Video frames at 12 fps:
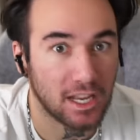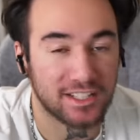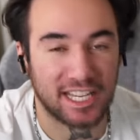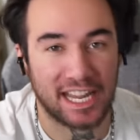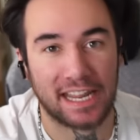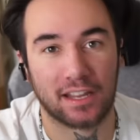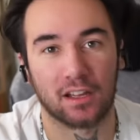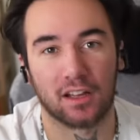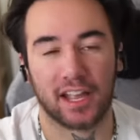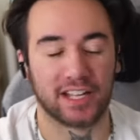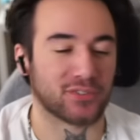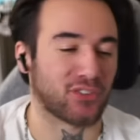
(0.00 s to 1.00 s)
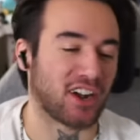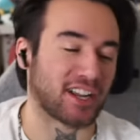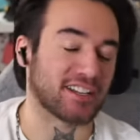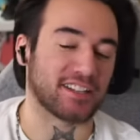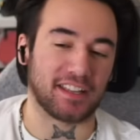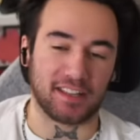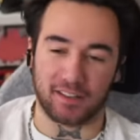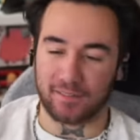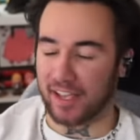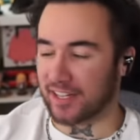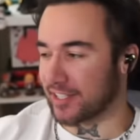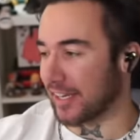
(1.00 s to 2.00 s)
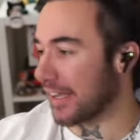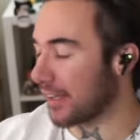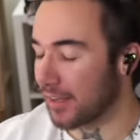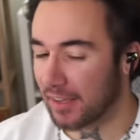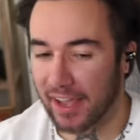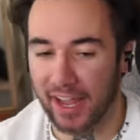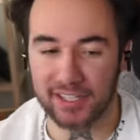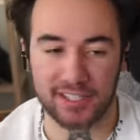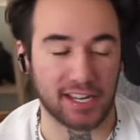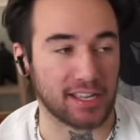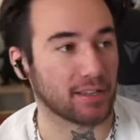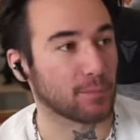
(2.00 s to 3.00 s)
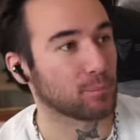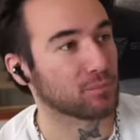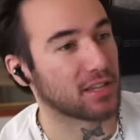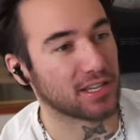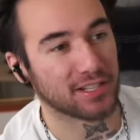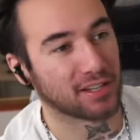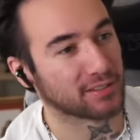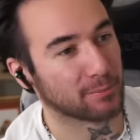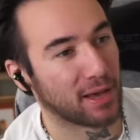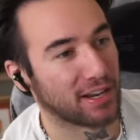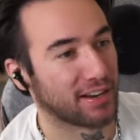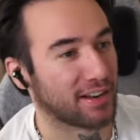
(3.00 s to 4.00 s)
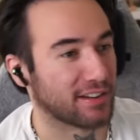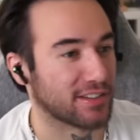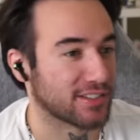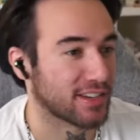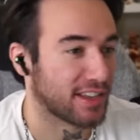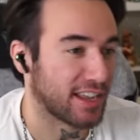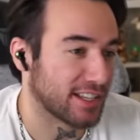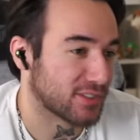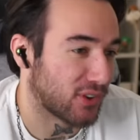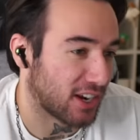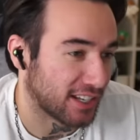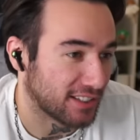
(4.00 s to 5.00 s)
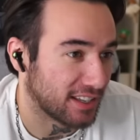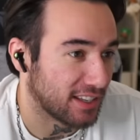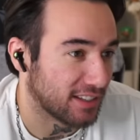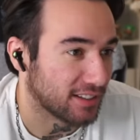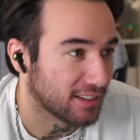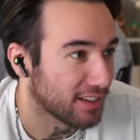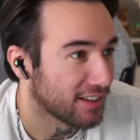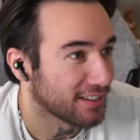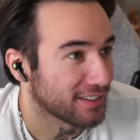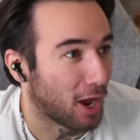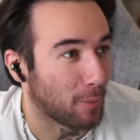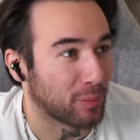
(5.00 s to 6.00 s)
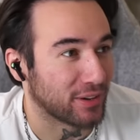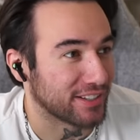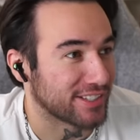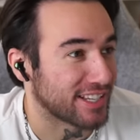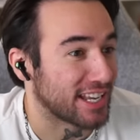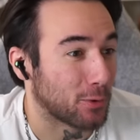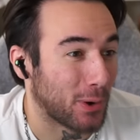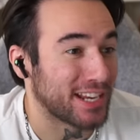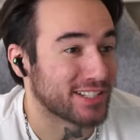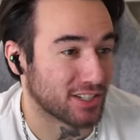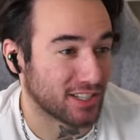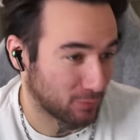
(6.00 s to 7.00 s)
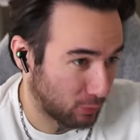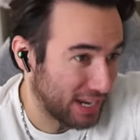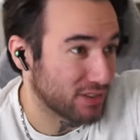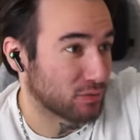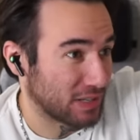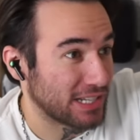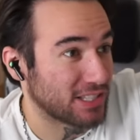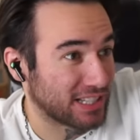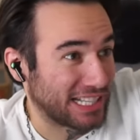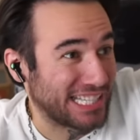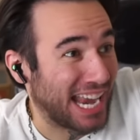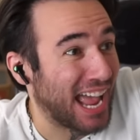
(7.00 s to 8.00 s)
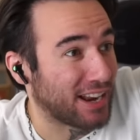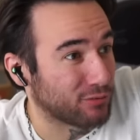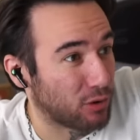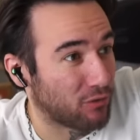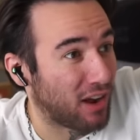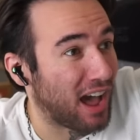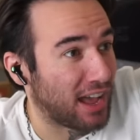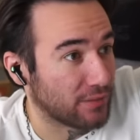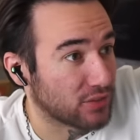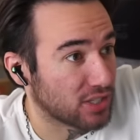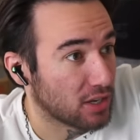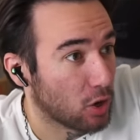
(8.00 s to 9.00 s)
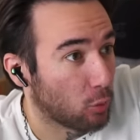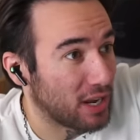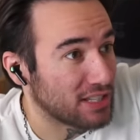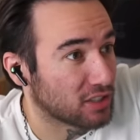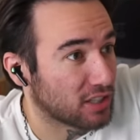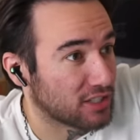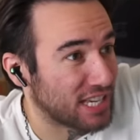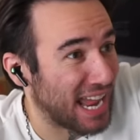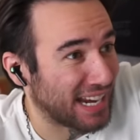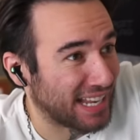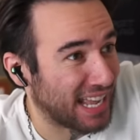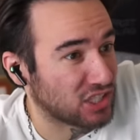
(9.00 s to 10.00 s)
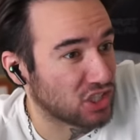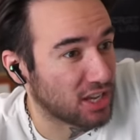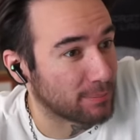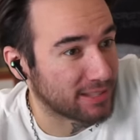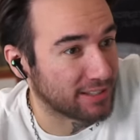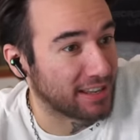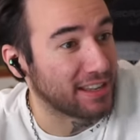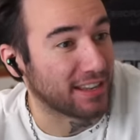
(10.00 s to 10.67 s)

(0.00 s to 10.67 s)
D. It's fucking D. It's D. It's D. There's nothing better than this. It's fucking D. Y'all put in C. Wait till wait wait till the chat revives. Wait until the chat catches up to D.